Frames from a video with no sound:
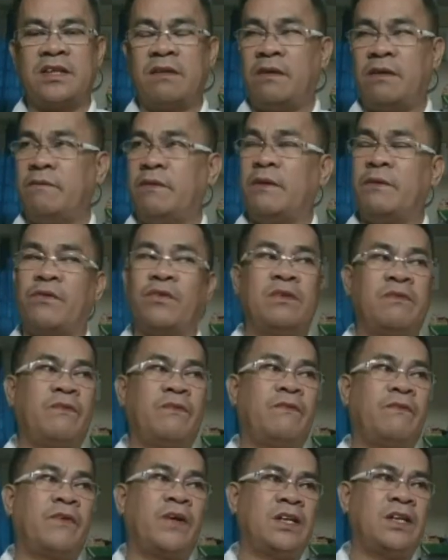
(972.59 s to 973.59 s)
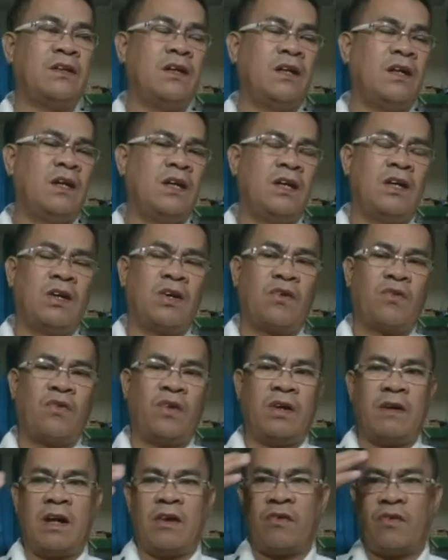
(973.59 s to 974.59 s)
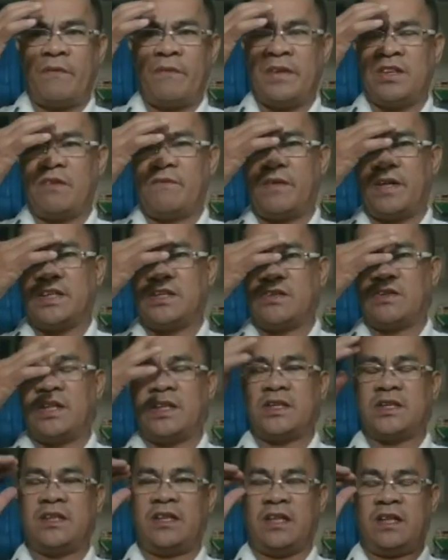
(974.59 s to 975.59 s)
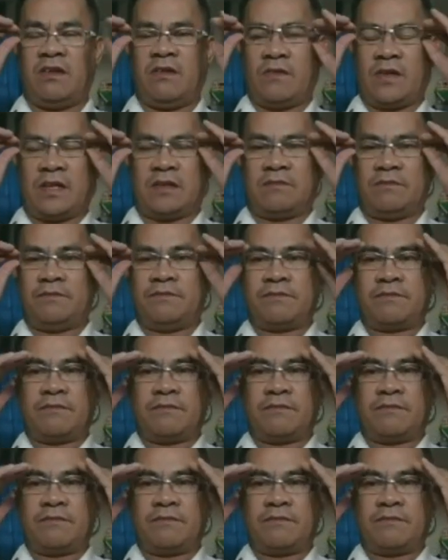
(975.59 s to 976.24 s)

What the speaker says: Remember, coefficient of friction is the what?